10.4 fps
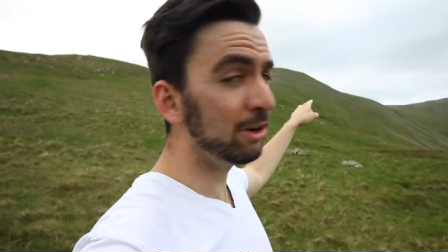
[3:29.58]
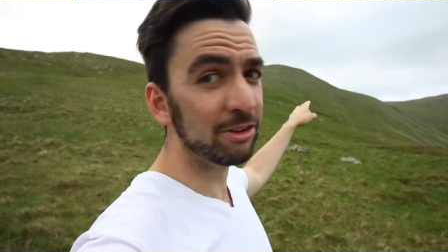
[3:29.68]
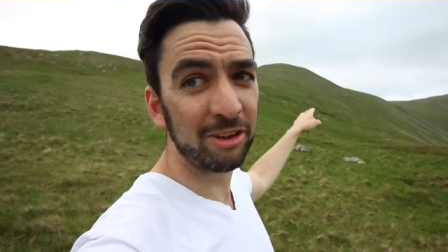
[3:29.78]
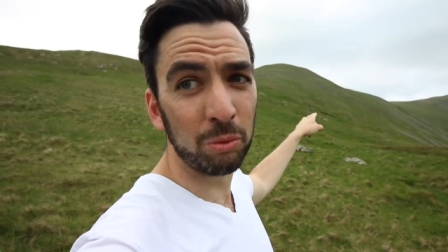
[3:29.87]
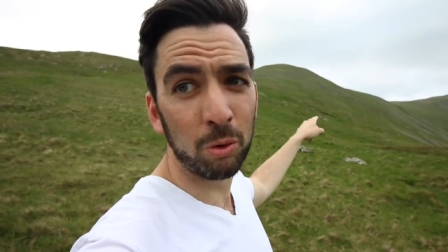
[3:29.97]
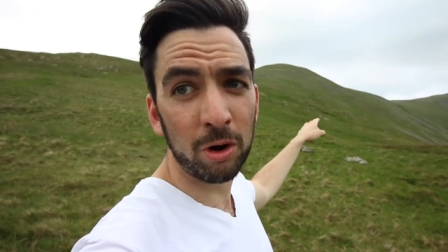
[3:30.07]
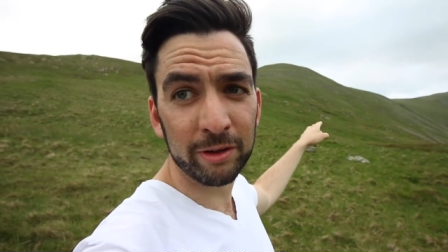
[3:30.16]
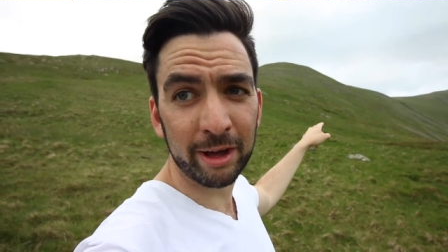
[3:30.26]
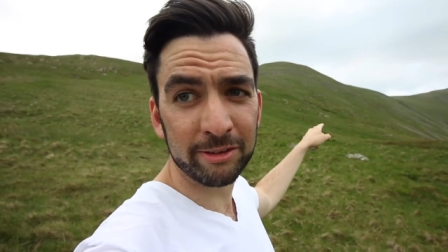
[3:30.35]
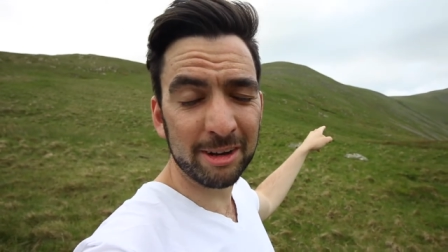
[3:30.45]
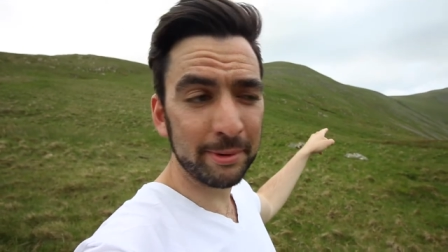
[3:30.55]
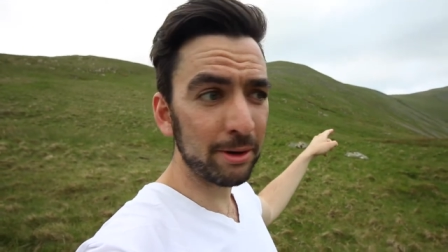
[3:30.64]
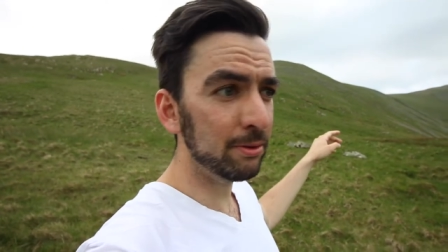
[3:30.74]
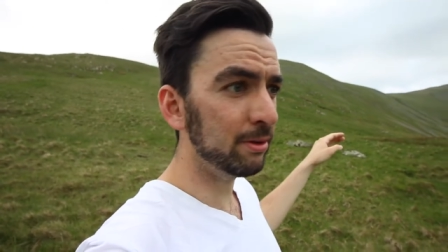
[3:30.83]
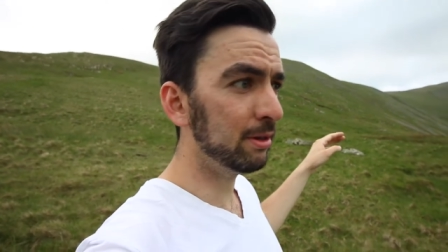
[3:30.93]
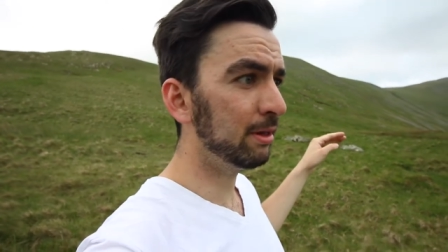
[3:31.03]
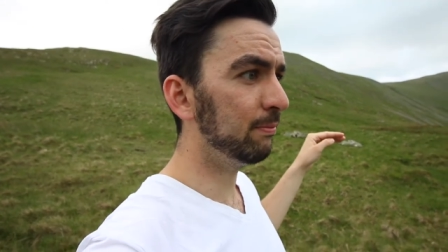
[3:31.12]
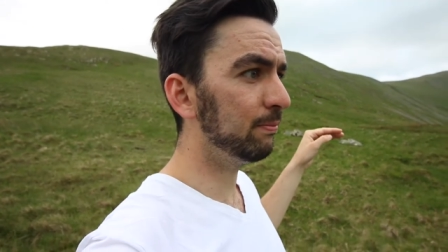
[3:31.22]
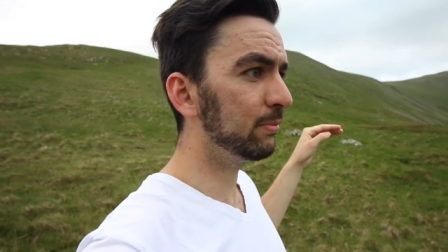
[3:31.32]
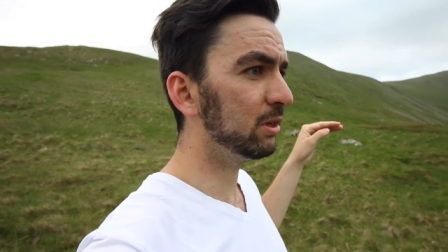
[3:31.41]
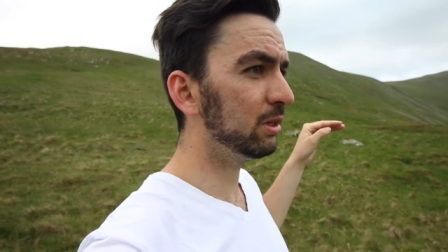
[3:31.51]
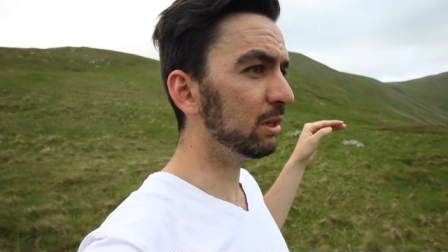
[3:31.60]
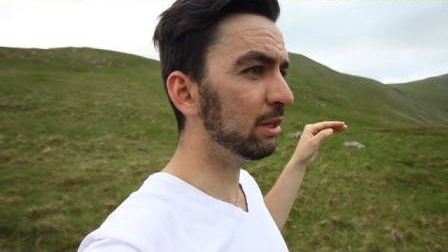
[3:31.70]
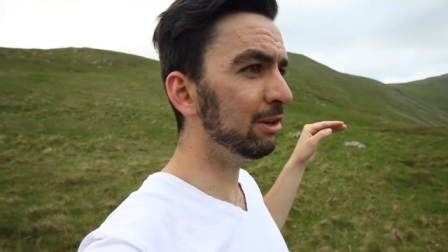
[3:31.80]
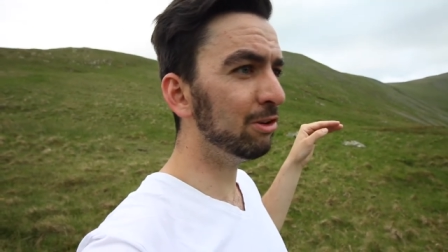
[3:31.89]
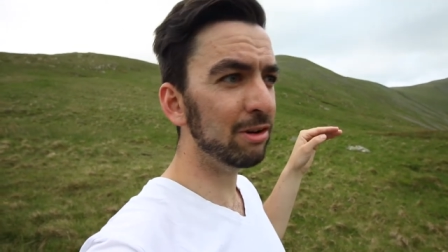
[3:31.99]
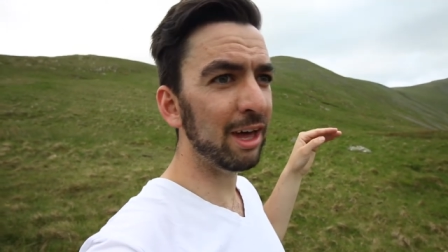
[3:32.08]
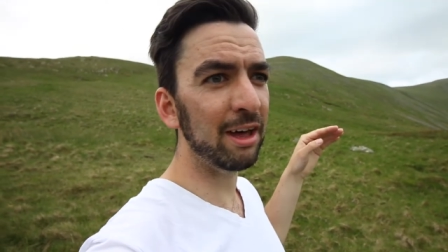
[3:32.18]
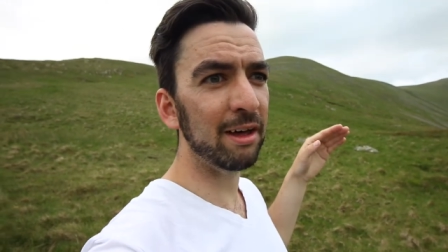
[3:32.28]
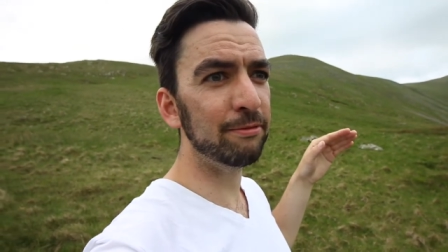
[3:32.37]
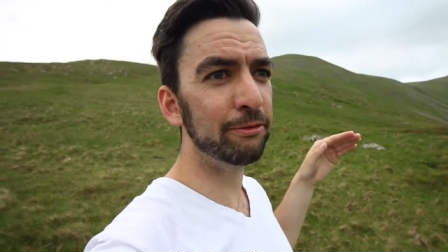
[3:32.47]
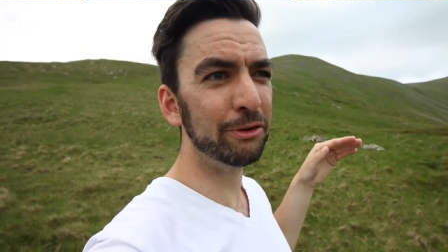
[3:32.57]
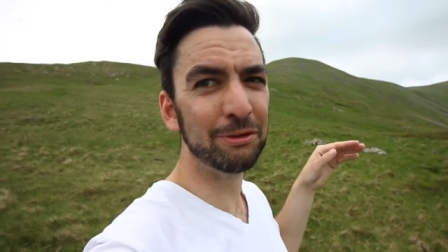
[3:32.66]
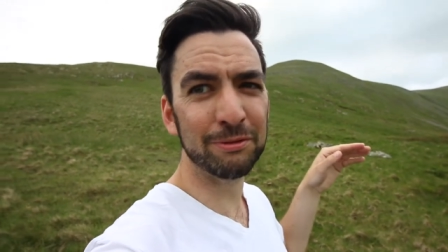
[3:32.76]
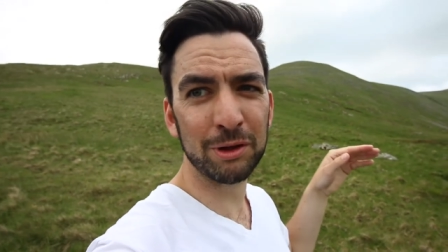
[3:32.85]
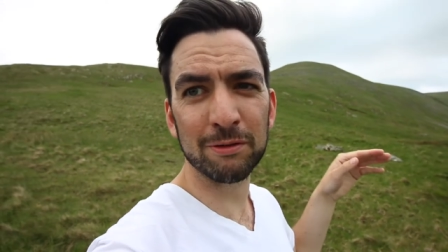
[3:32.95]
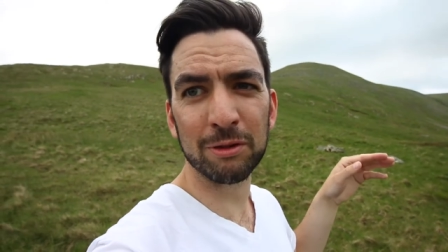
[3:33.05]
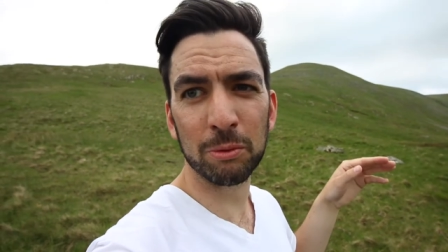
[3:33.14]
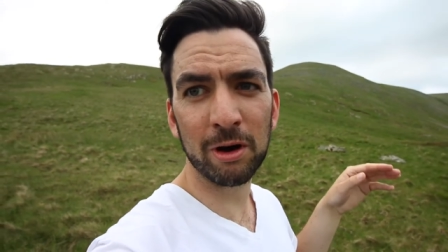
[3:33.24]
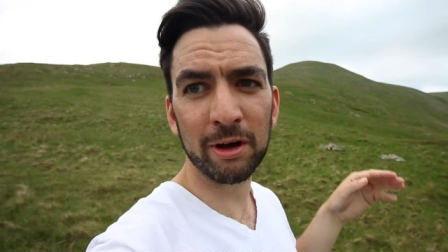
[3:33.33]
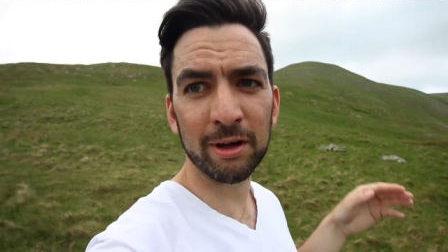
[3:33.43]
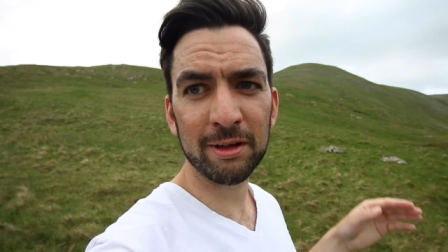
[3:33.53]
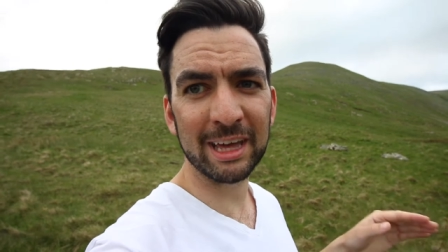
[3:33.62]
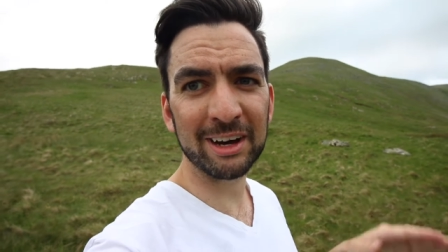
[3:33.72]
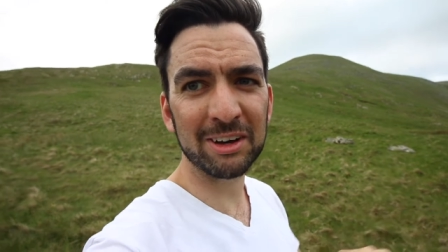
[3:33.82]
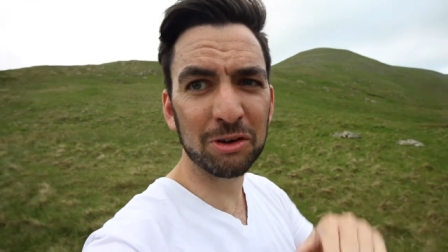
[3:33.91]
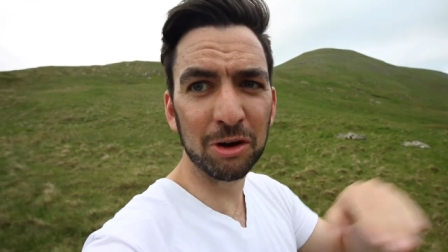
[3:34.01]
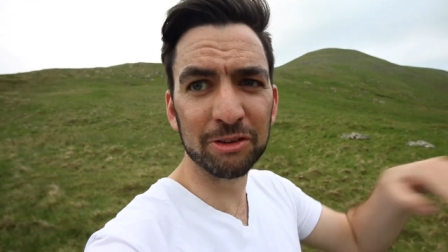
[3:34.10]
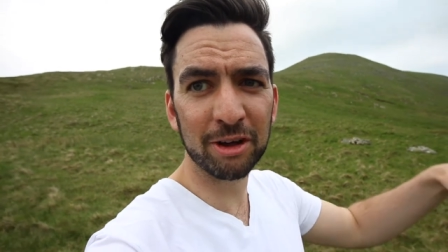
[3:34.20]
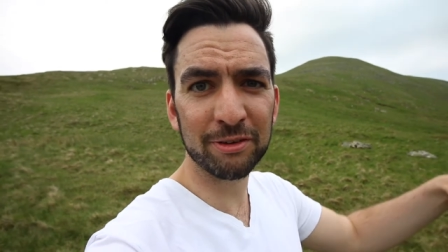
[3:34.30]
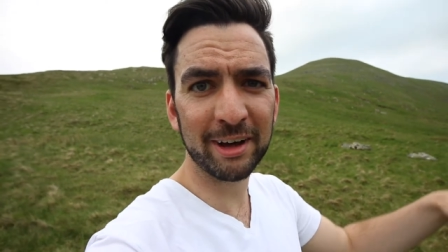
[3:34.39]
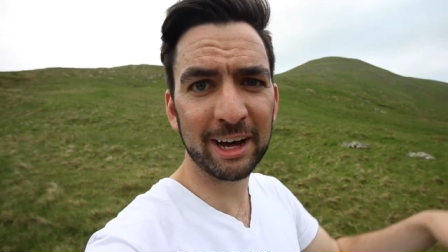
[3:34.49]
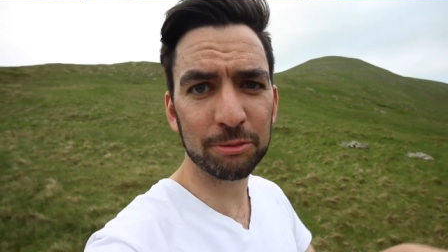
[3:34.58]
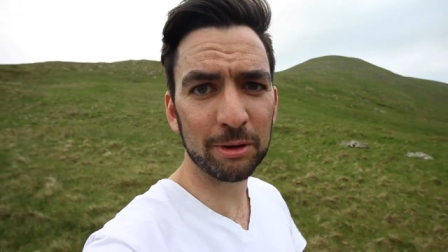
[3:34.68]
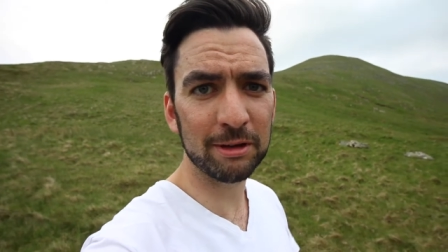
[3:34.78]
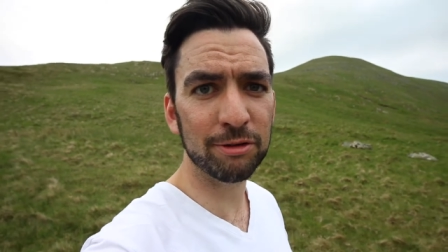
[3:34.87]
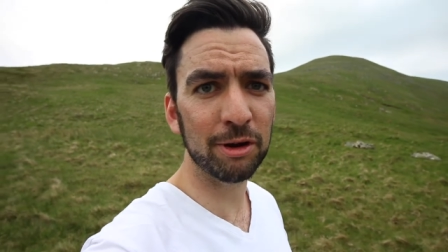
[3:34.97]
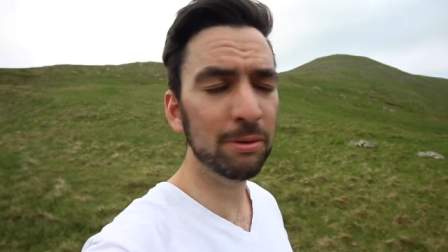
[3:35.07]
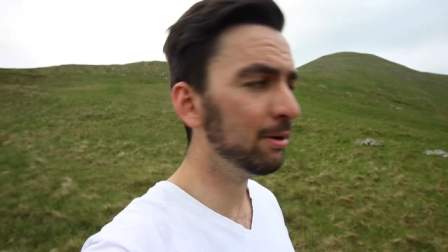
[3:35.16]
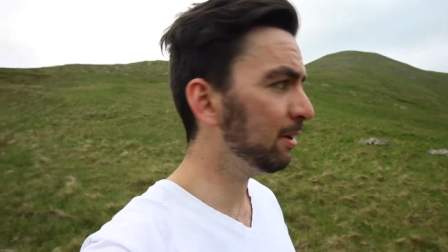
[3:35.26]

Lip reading: you go to the wall that I was on about, you don't get a full view of the water. It like cuts off halfway through,